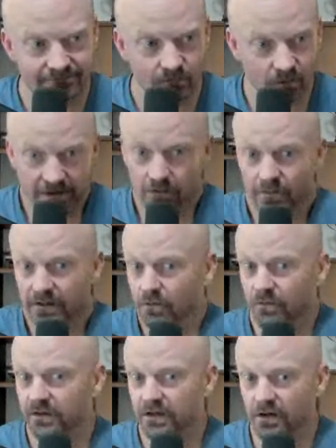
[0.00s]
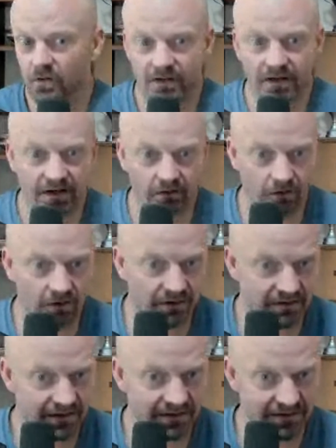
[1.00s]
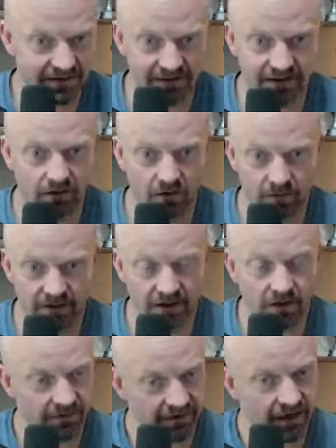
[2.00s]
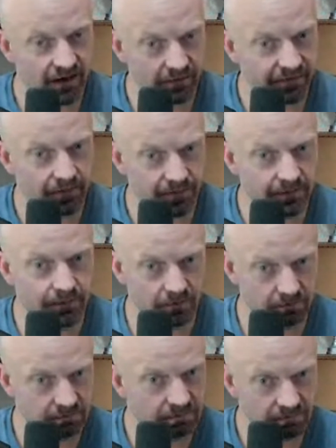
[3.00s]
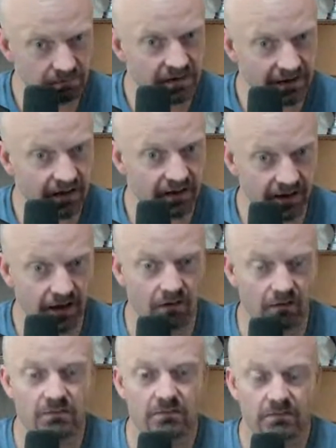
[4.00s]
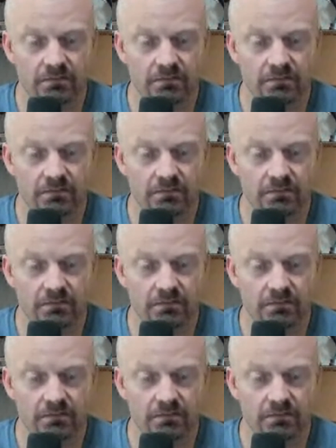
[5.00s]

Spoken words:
we don't really know yet how long it takes to get that all the way down. We've had people get it down.